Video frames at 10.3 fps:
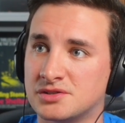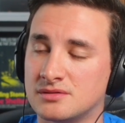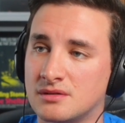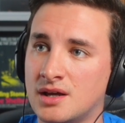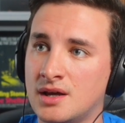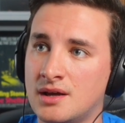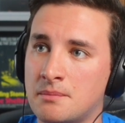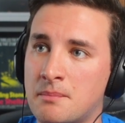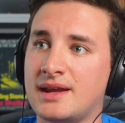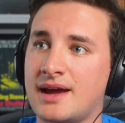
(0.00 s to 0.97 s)
and
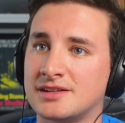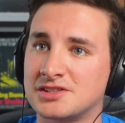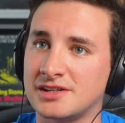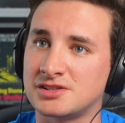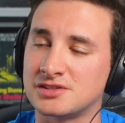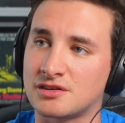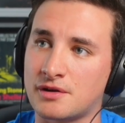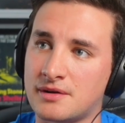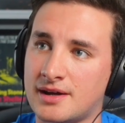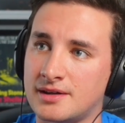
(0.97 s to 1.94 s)
many mm-hmm. accusations are
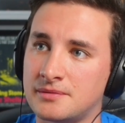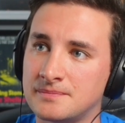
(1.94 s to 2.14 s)
thrown at you.